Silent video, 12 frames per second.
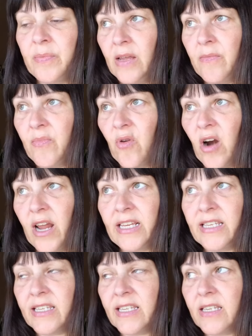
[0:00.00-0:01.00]

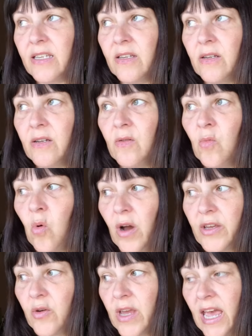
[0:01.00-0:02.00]
Embrace
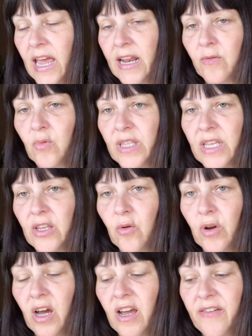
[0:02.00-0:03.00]
what you can within
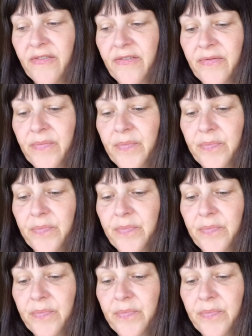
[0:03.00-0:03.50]
your life